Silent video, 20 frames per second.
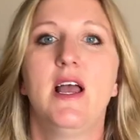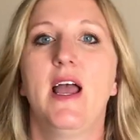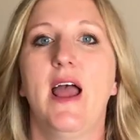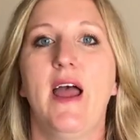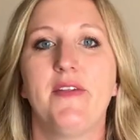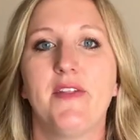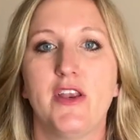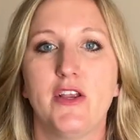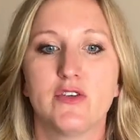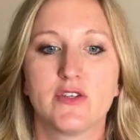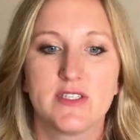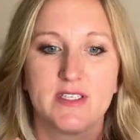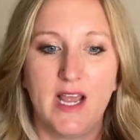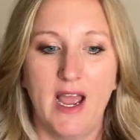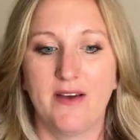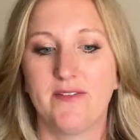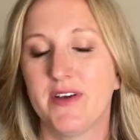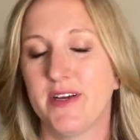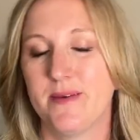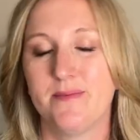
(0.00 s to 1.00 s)
and then you just
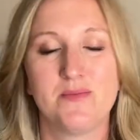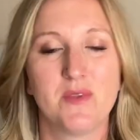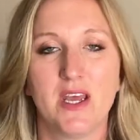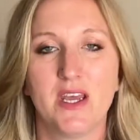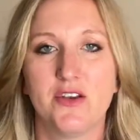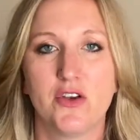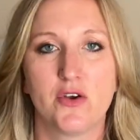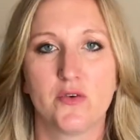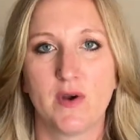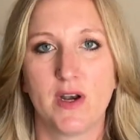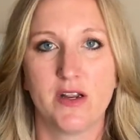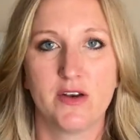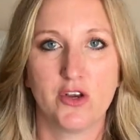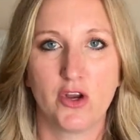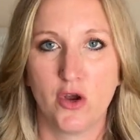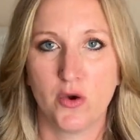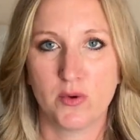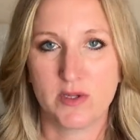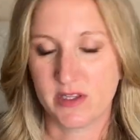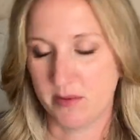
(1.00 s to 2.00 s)
have it and you're ready to
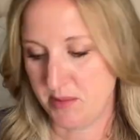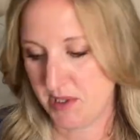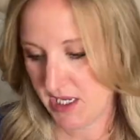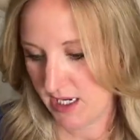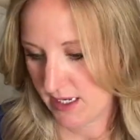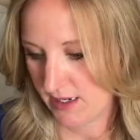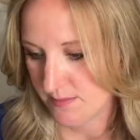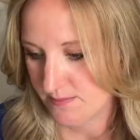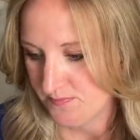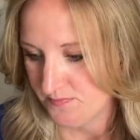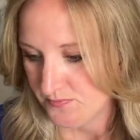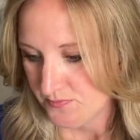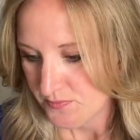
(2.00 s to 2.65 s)
go at the beginning.